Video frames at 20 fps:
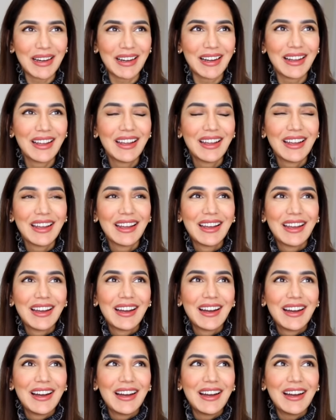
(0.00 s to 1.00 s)
But
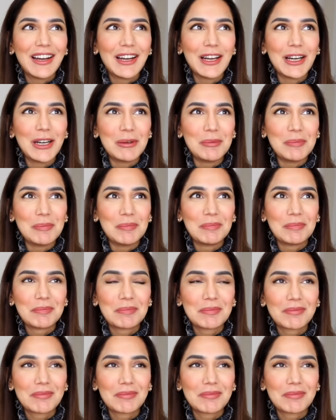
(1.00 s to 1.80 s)
um,